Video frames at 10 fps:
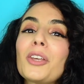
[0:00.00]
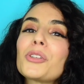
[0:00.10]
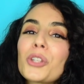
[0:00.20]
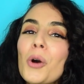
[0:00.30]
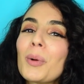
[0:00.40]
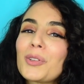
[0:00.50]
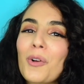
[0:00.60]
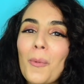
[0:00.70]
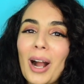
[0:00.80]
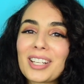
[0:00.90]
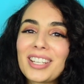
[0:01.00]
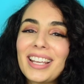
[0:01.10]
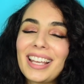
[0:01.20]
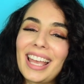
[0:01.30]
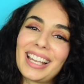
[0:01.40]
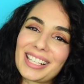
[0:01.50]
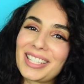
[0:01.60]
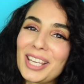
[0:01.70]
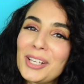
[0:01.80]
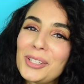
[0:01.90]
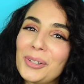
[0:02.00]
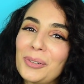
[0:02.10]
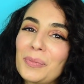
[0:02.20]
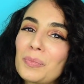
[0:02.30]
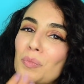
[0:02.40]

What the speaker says: you so much for watching, and I'll see you soon.